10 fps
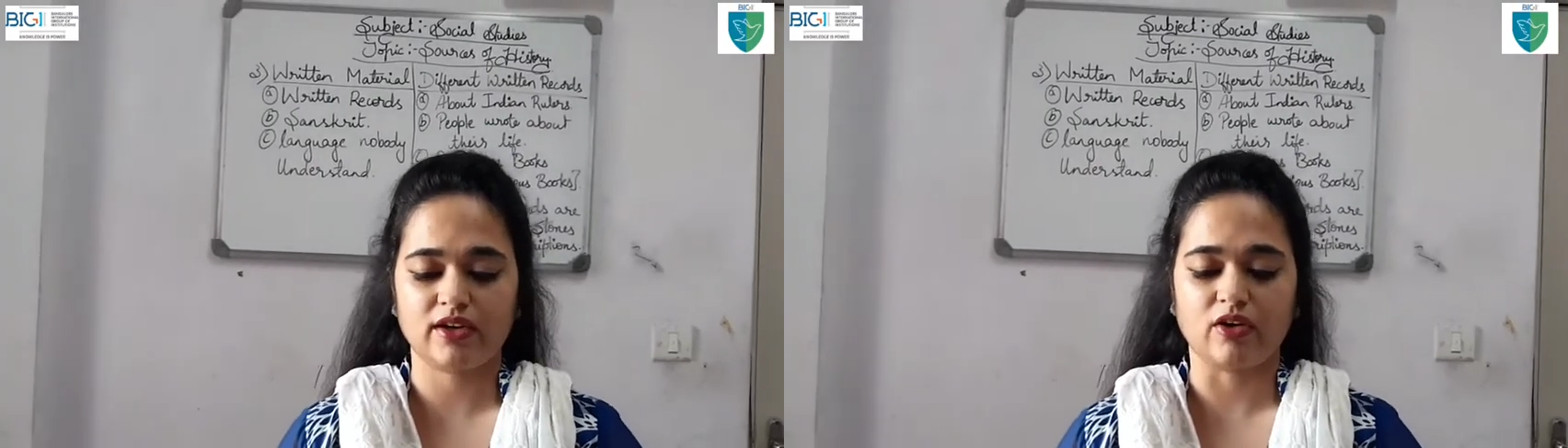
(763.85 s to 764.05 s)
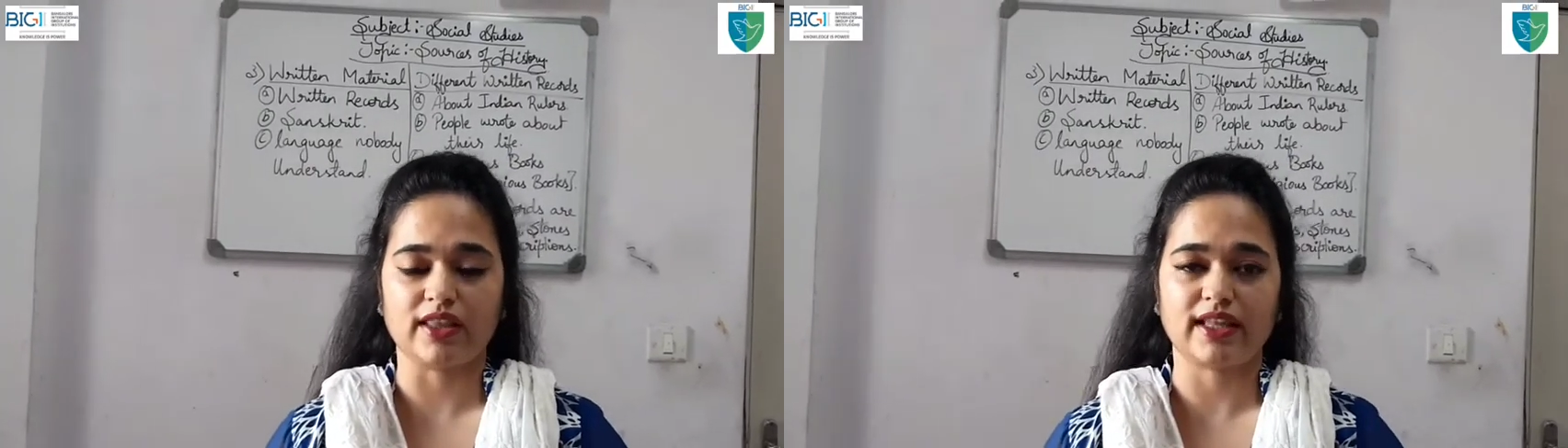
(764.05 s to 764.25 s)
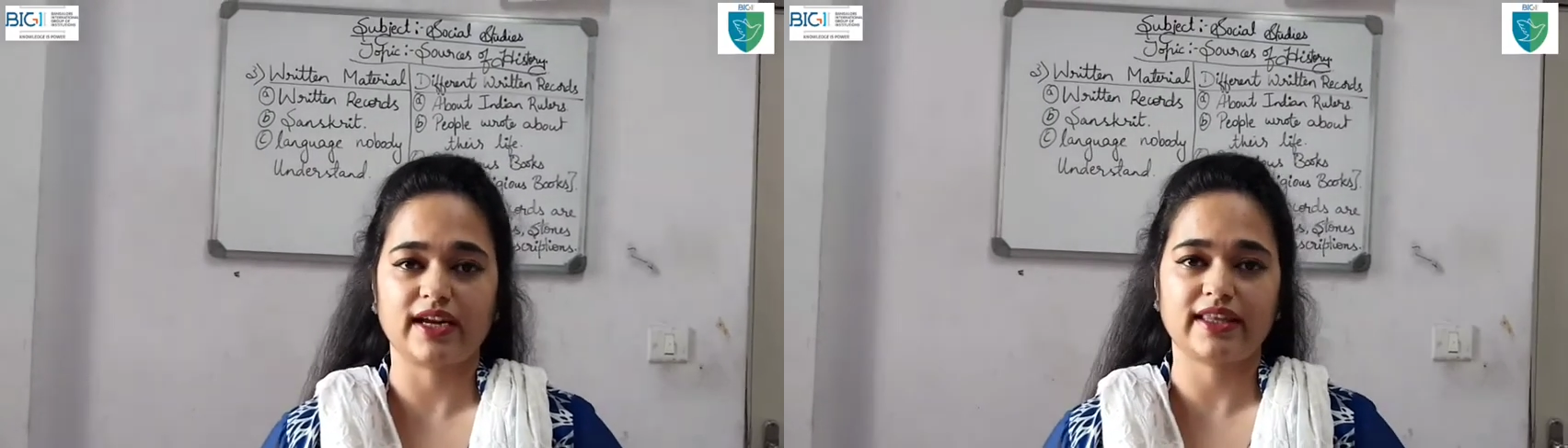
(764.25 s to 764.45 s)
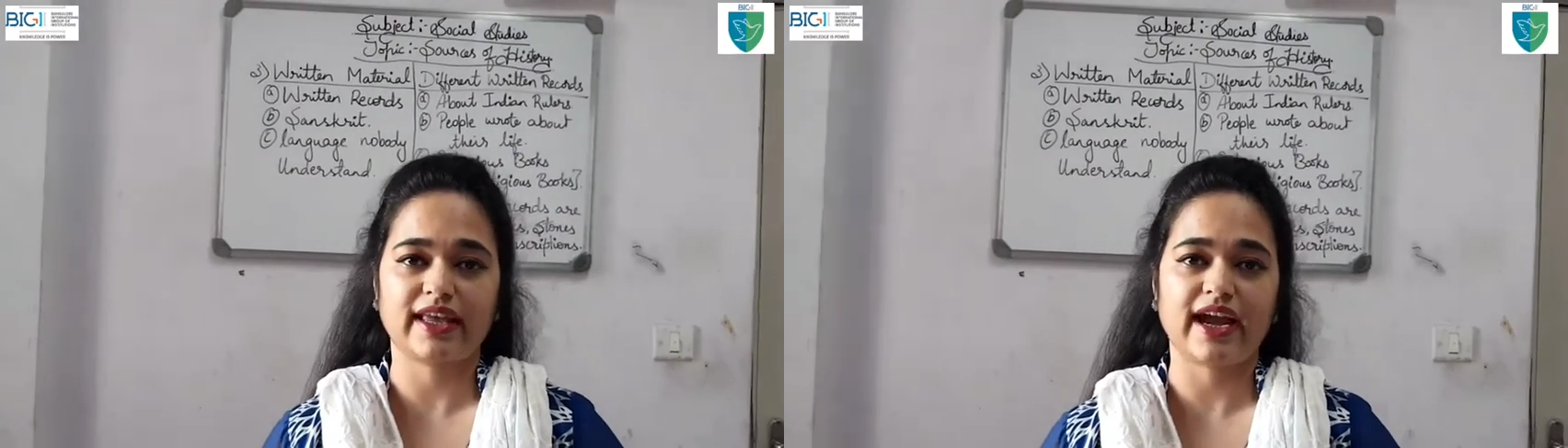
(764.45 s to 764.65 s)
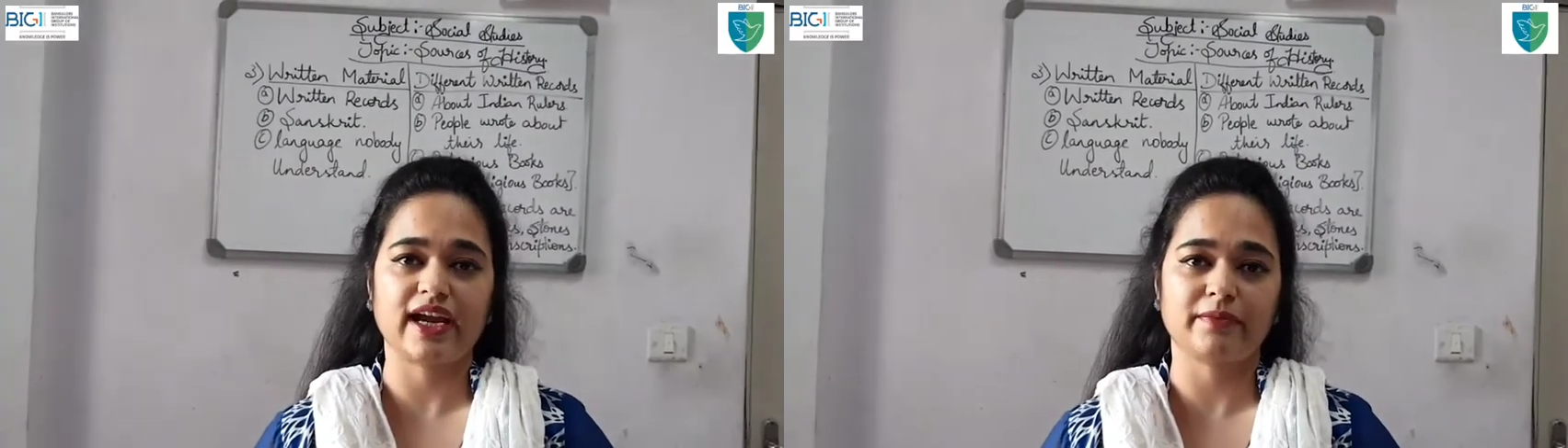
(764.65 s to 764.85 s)
on that they
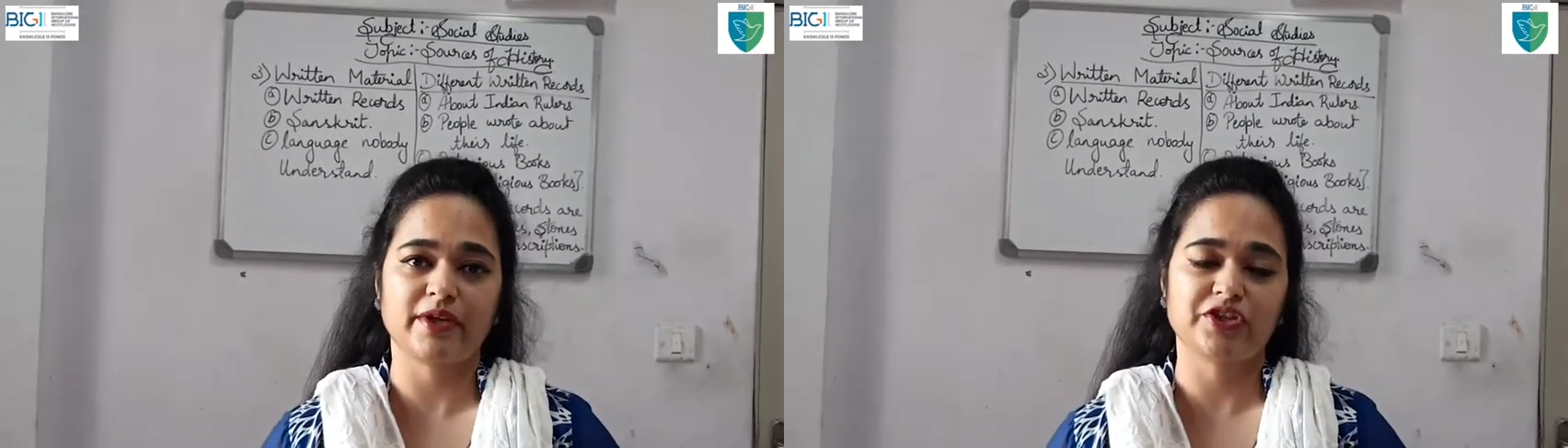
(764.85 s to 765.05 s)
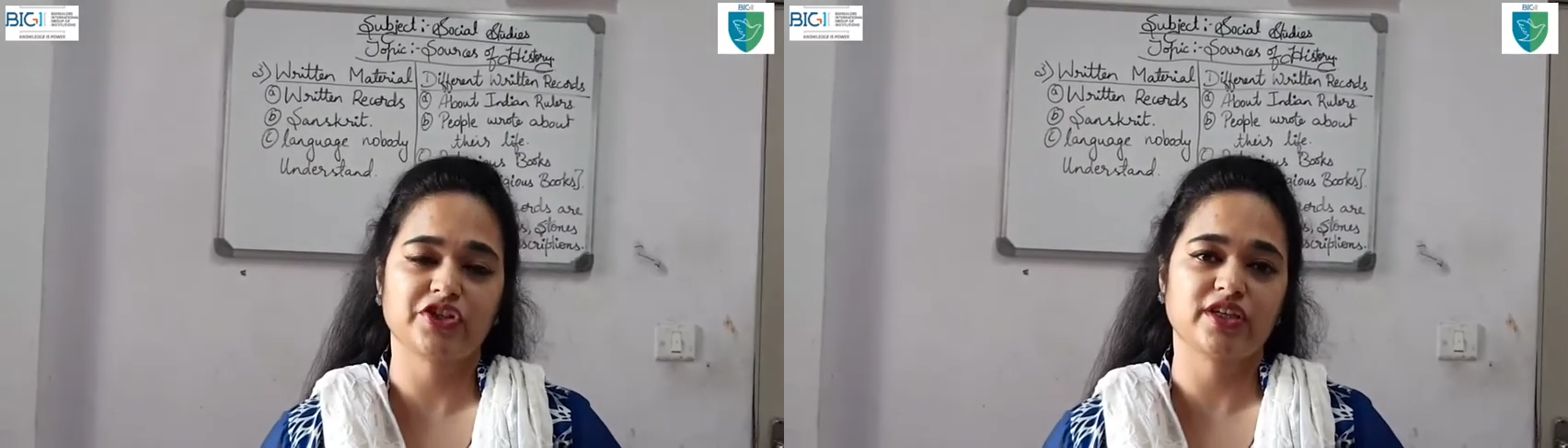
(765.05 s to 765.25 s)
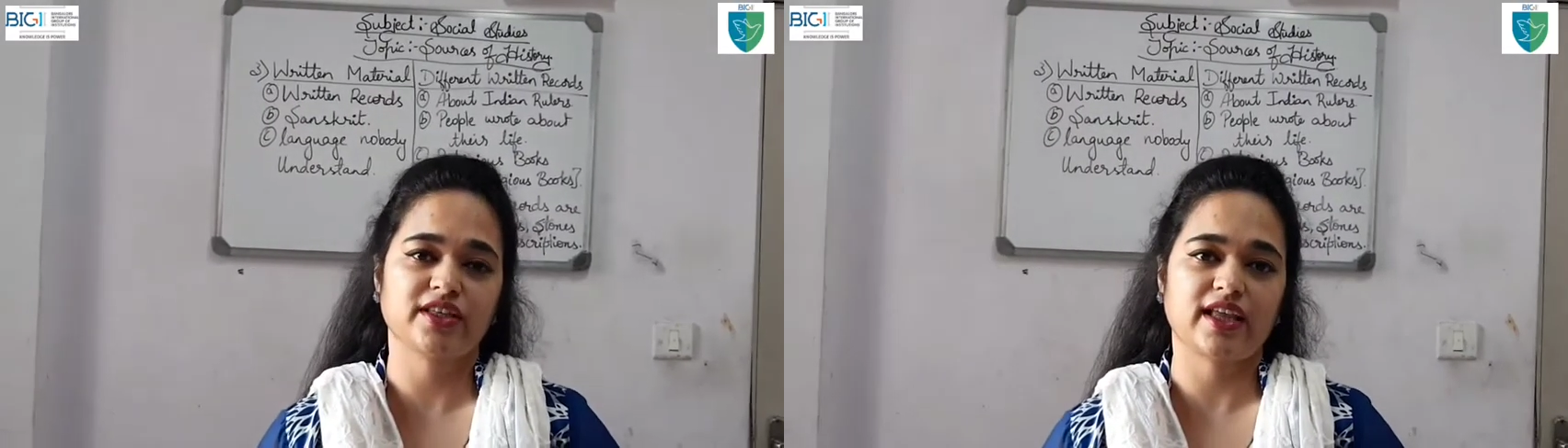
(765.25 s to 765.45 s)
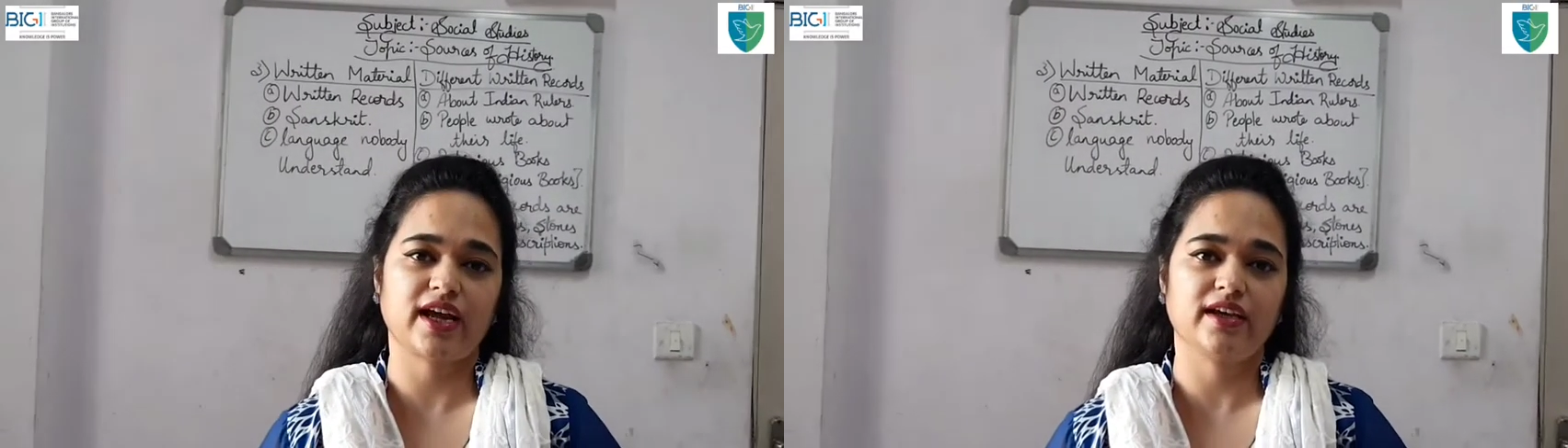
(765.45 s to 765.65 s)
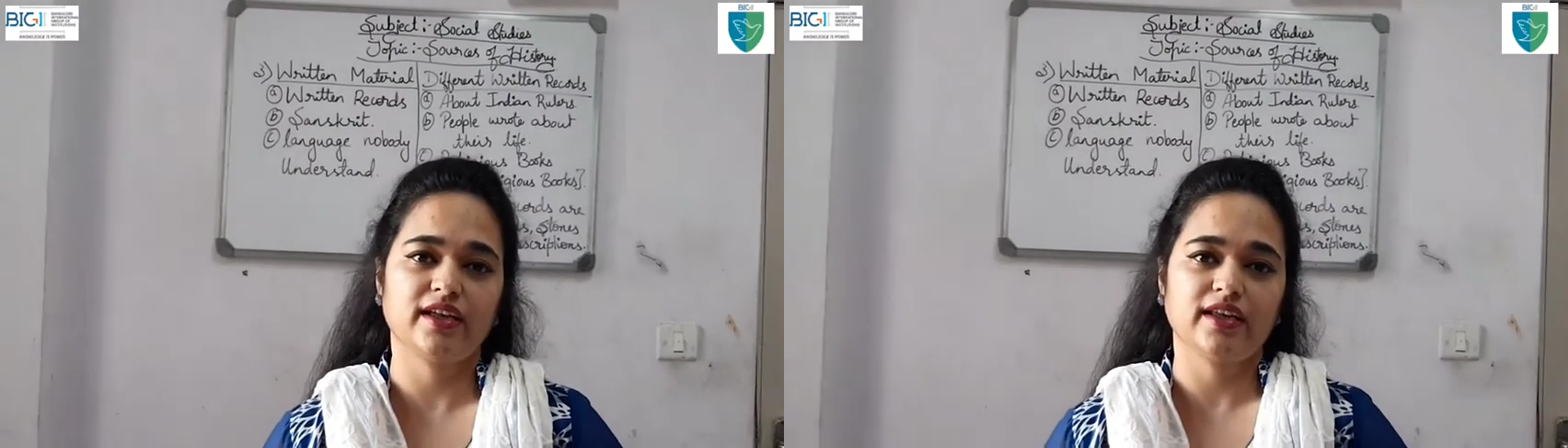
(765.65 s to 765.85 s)
had mentioned
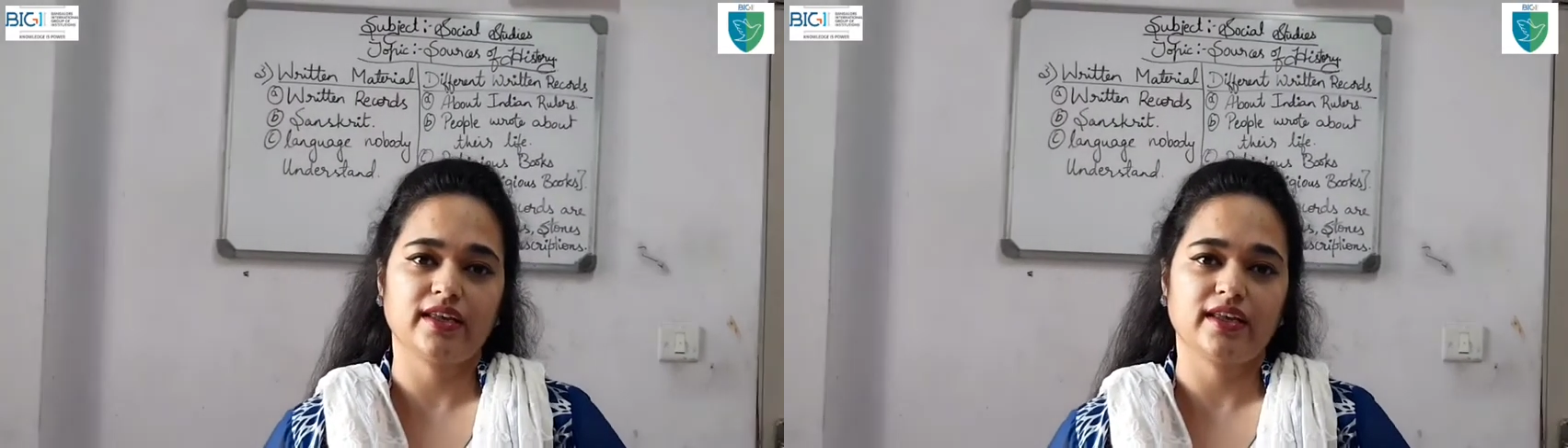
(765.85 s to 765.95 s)
that